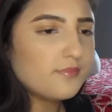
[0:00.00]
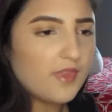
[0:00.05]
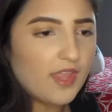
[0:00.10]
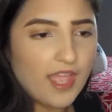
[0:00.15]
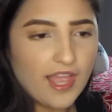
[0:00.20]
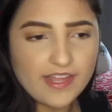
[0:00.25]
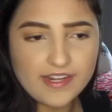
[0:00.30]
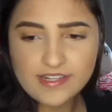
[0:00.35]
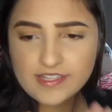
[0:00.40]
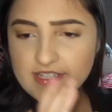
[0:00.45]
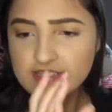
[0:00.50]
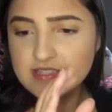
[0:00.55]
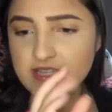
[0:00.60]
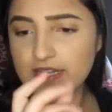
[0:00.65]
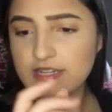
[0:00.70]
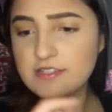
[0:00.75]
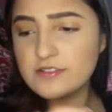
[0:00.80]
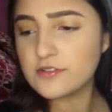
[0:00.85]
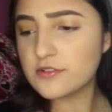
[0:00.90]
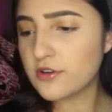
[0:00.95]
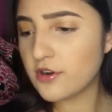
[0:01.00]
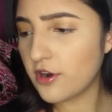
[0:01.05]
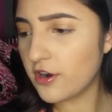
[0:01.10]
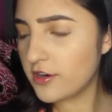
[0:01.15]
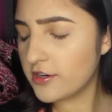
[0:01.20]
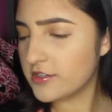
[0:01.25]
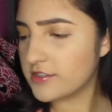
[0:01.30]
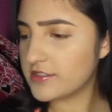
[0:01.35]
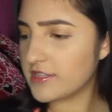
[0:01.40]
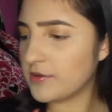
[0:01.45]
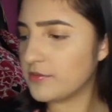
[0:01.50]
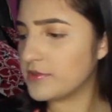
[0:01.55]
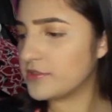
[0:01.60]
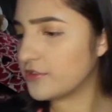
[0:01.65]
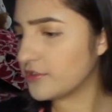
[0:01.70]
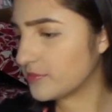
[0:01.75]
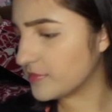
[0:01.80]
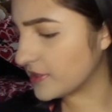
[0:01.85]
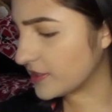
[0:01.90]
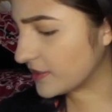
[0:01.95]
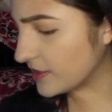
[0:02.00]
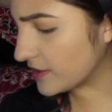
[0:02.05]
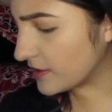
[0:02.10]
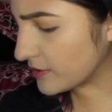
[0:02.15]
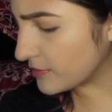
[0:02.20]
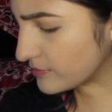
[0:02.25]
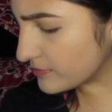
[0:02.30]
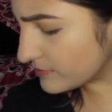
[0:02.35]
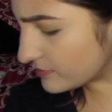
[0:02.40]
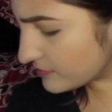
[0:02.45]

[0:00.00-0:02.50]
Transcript: I didn't get that little card that we normally get.